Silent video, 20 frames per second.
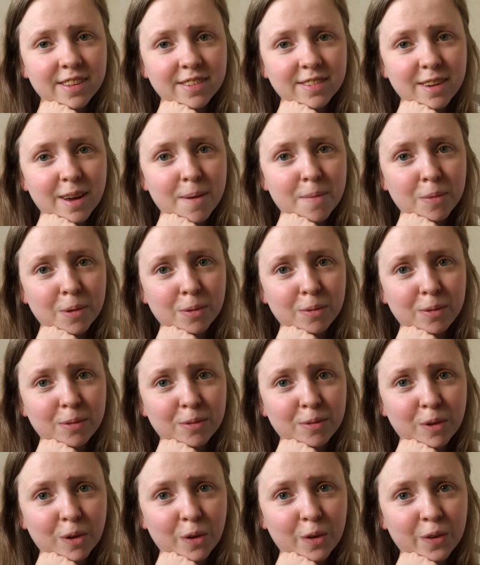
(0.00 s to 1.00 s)
the time that
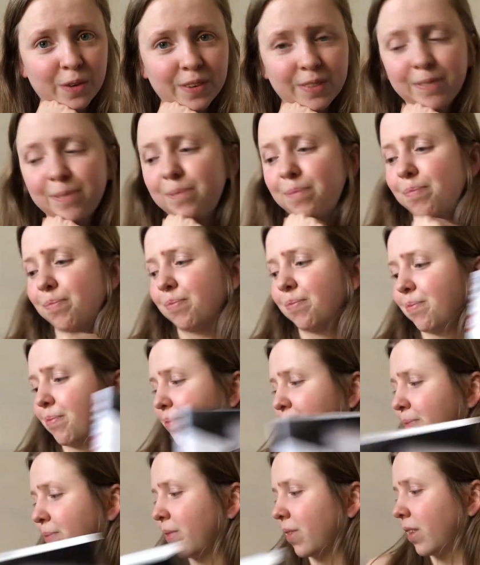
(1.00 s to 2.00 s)
we've got.
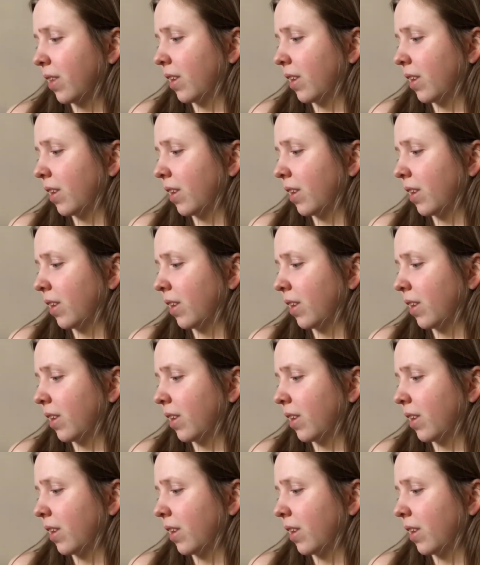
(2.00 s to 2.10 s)
So